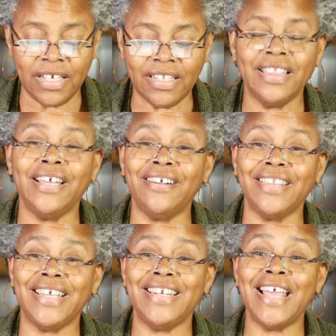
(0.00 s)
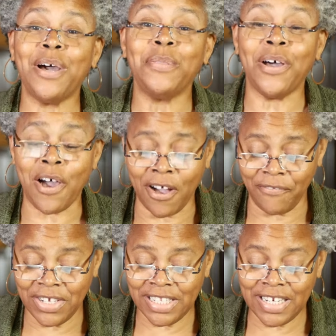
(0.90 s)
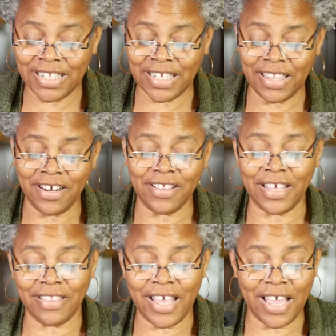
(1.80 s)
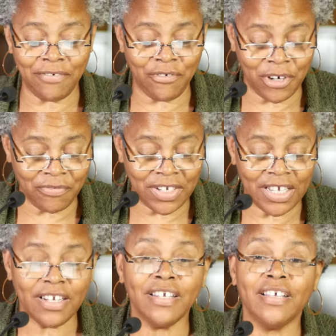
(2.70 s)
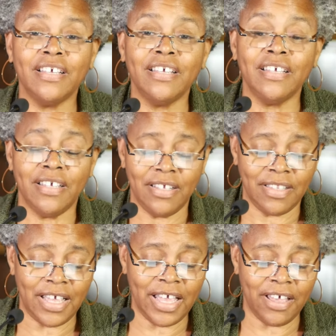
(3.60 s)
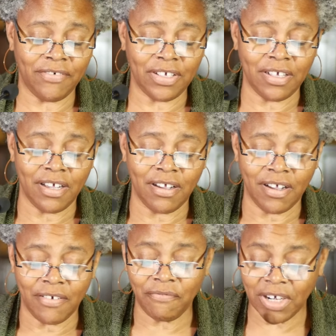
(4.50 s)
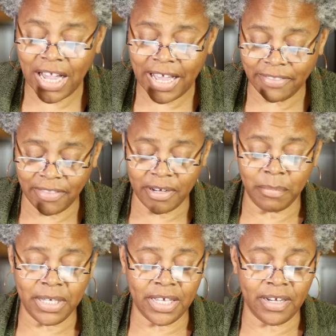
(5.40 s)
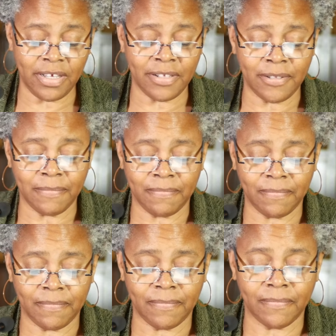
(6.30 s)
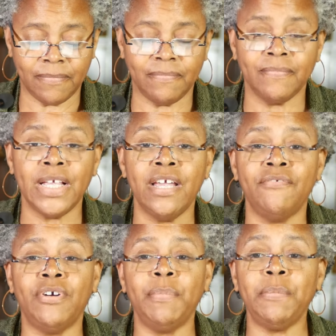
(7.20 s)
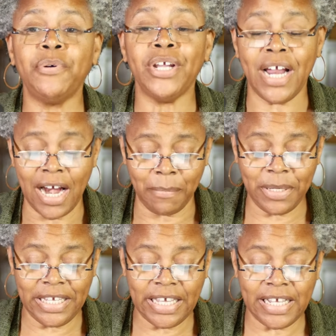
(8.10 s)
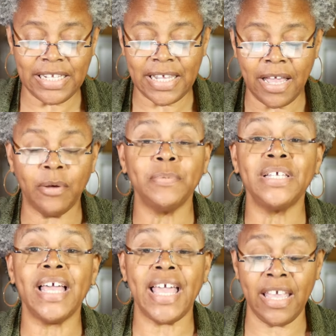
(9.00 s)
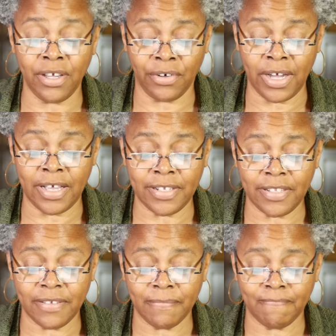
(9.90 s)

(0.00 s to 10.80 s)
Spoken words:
Clearly, now in the office, it is clear that they have drifted and they have forgotten their beginnings. Remembering our beginnings helped to anchor us.